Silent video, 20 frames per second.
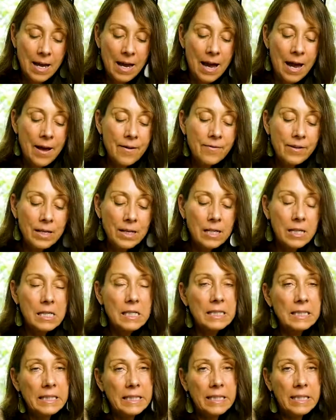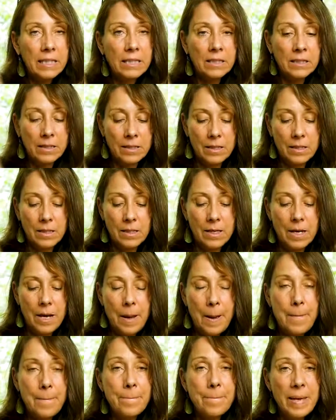having clean
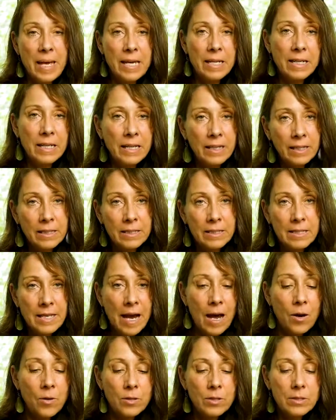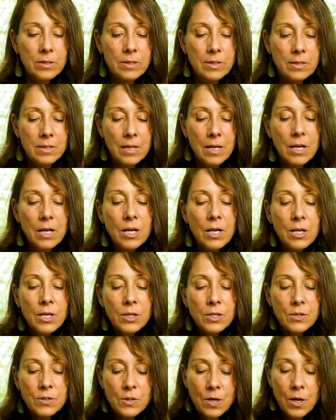bedding and towels.
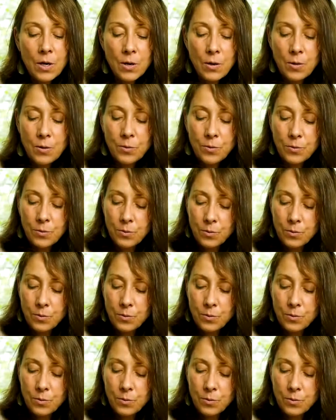So